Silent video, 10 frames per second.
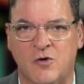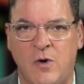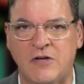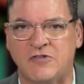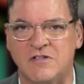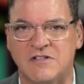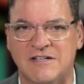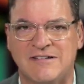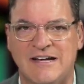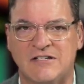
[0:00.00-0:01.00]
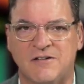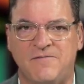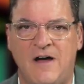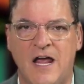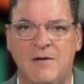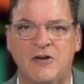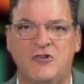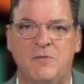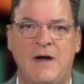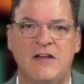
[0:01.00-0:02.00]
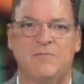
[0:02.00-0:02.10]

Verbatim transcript: questions intensifying about Joe Biden's